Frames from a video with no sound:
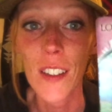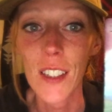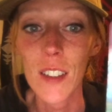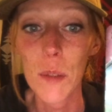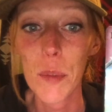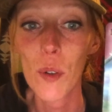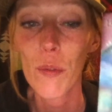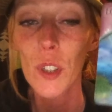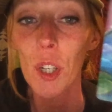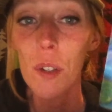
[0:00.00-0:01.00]
like this
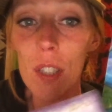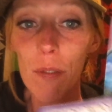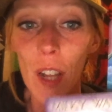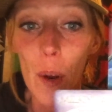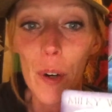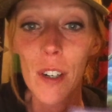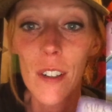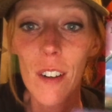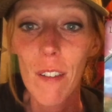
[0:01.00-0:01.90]
beautiful lotus flower.